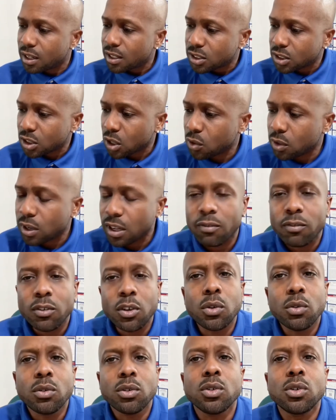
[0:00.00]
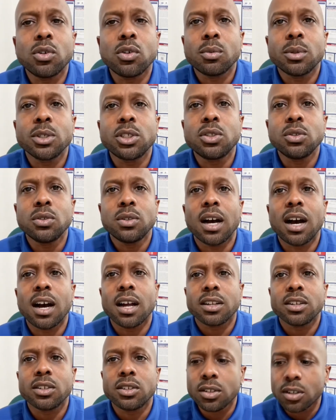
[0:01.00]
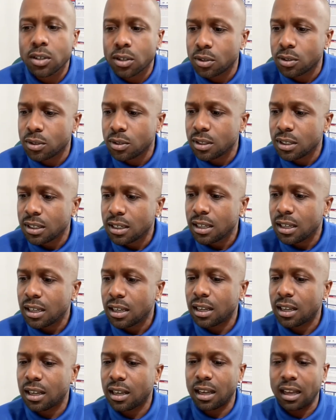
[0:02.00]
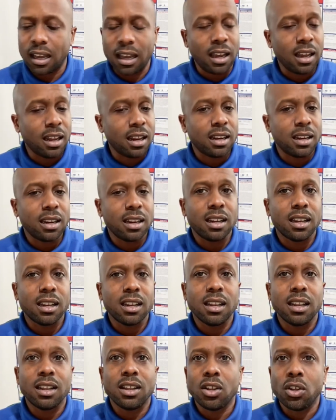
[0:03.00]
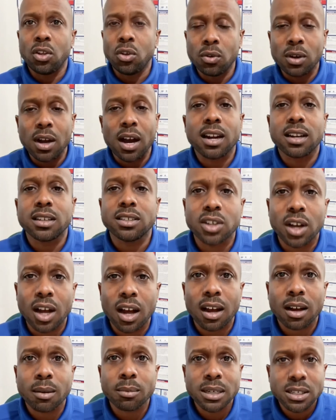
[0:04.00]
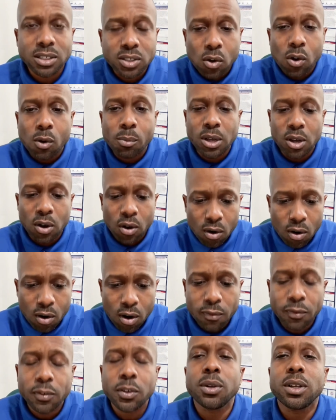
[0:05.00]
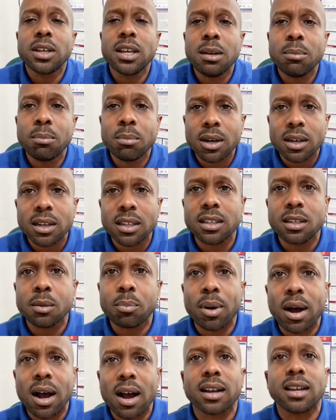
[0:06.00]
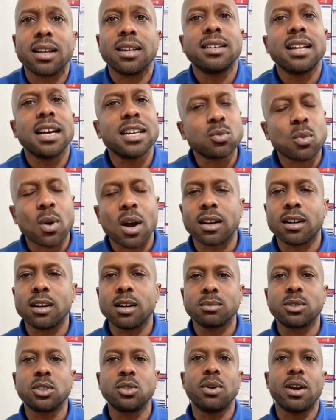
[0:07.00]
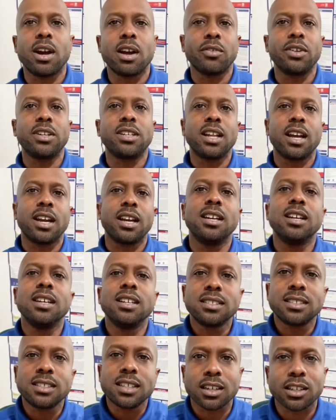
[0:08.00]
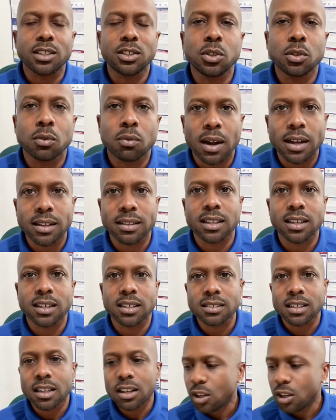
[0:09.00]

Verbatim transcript: So if you doing what you gotta do and you got a job, it's gonna be hard for you to keep money in your pocket. That's why I come to you every day telling you the right things.